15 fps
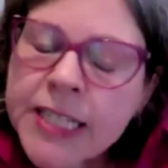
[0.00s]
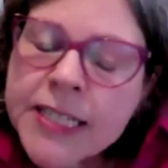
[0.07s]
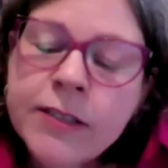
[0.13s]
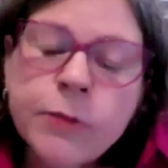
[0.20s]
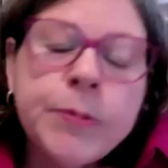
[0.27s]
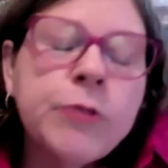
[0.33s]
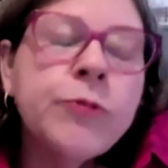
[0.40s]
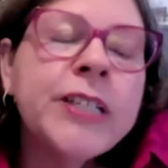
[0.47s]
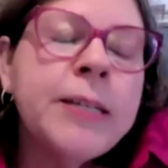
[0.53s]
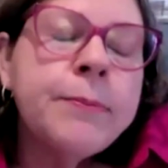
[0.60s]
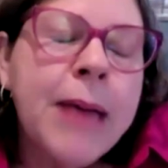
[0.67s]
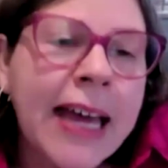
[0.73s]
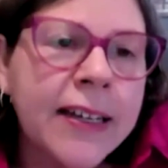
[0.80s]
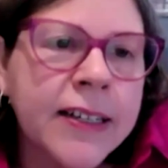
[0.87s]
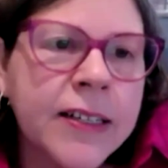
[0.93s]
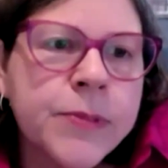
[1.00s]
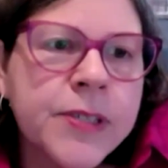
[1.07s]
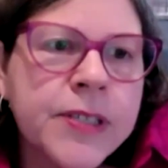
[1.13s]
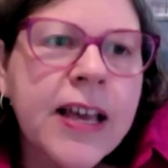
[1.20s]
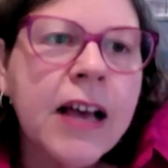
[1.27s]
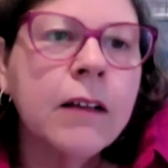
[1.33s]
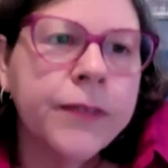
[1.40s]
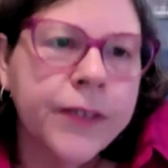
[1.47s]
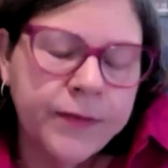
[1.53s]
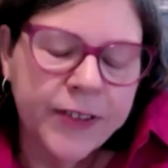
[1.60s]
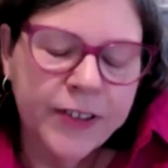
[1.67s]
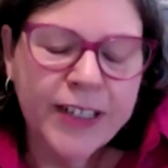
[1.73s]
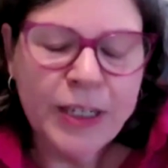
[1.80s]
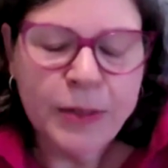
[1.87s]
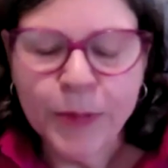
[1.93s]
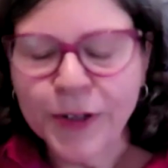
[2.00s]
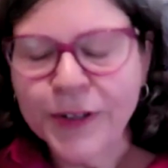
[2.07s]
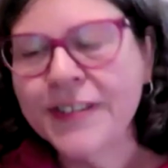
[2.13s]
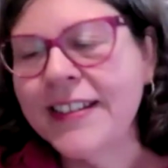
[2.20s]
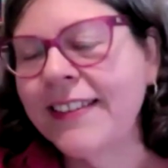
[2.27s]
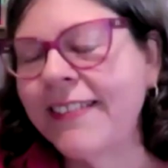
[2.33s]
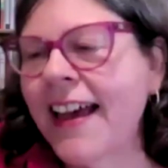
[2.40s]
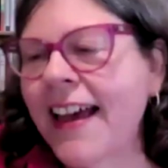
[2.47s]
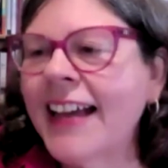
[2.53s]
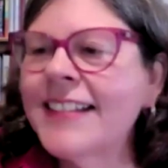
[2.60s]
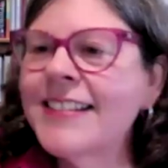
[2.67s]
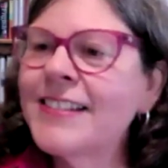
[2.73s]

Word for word: because he'd be really mad at himself and very immersed in that.